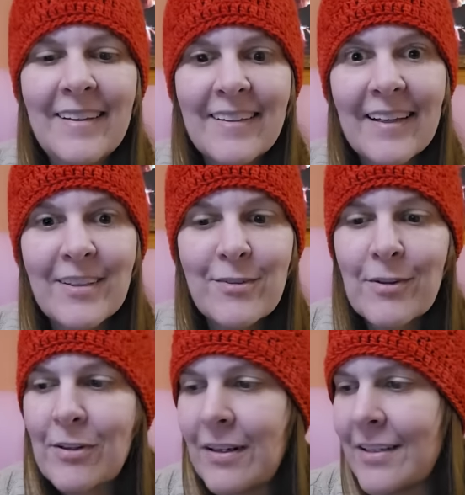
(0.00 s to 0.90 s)
Thanks
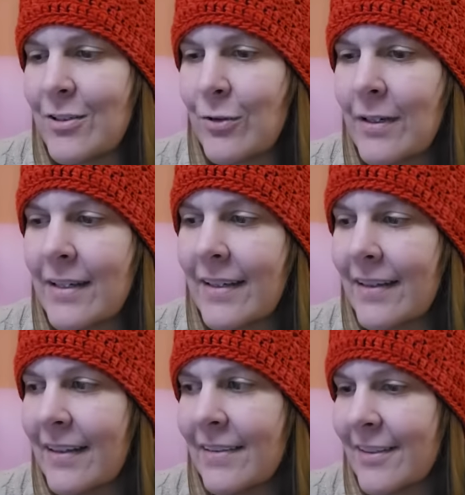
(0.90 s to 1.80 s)
for enjoying
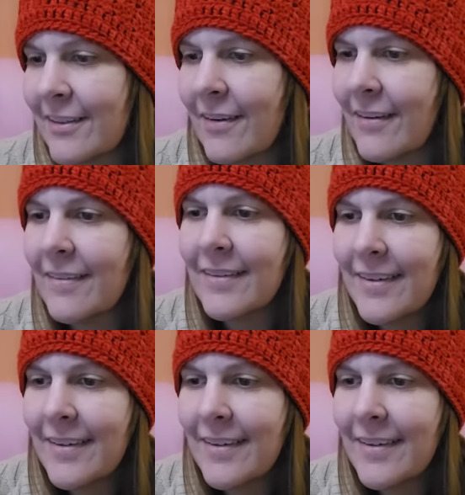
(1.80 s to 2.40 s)
this uh,